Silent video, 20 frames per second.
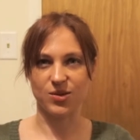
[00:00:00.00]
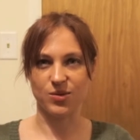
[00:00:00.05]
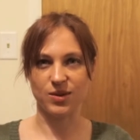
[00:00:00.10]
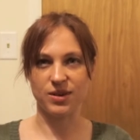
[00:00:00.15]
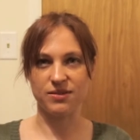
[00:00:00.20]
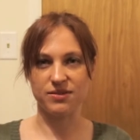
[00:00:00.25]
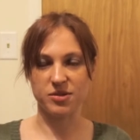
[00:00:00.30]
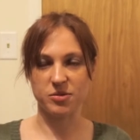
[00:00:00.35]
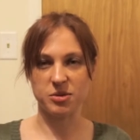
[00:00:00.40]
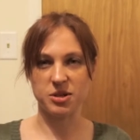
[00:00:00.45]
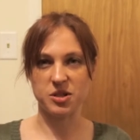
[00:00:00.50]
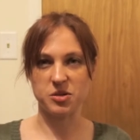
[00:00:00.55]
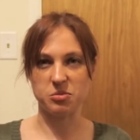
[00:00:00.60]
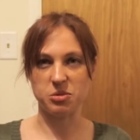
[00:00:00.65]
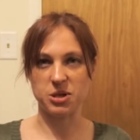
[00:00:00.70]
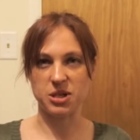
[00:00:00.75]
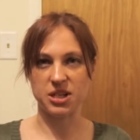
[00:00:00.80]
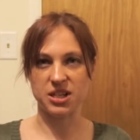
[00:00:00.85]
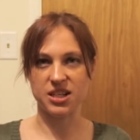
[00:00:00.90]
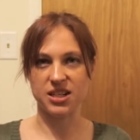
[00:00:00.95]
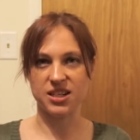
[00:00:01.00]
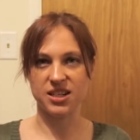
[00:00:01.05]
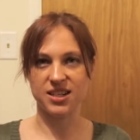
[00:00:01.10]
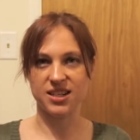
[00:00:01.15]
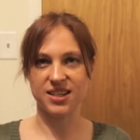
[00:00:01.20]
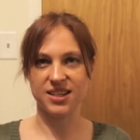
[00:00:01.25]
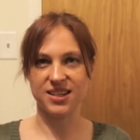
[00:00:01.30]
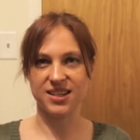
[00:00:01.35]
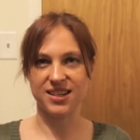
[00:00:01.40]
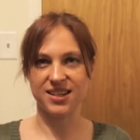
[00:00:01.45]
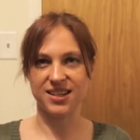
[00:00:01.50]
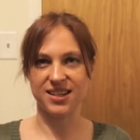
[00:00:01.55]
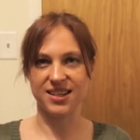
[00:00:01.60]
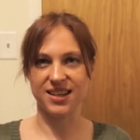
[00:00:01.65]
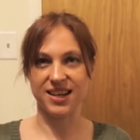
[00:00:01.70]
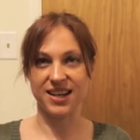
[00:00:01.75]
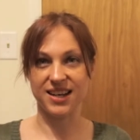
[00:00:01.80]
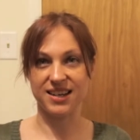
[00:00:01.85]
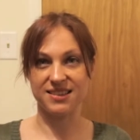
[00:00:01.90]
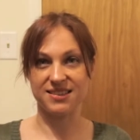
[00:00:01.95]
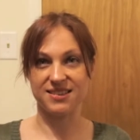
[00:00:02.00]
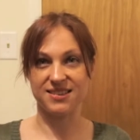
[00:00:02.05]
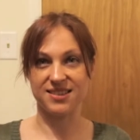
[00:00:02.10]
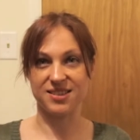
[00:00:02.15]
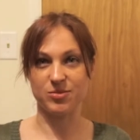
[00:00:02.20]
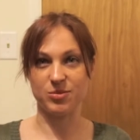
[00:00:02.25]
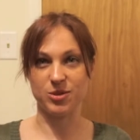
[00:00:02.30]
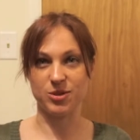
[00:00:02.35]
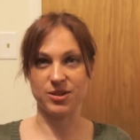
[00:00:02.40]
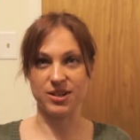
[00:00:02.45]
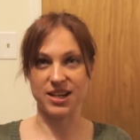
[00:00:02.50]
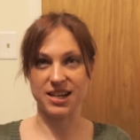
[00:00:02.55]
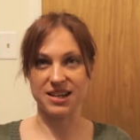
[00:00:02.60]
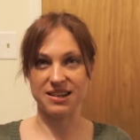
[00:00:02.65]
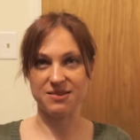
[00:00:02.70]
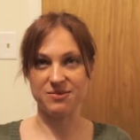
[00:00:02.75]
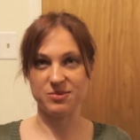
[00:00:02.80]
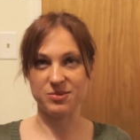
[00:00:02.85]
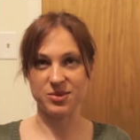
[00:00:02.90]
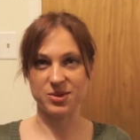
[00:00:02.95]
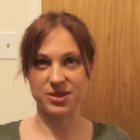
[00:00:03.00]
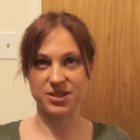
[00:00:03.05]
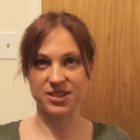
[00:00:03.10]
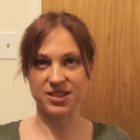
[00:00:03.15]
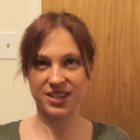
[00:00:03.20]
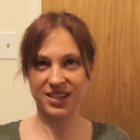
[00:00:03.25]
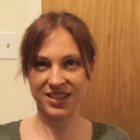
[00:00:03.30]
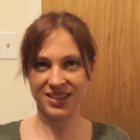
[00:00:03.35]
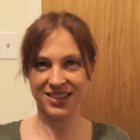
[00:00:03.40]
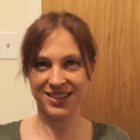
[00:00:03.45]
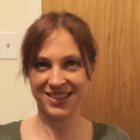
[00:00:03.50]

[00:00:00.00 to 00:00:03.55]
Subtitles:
one from each book, had similar names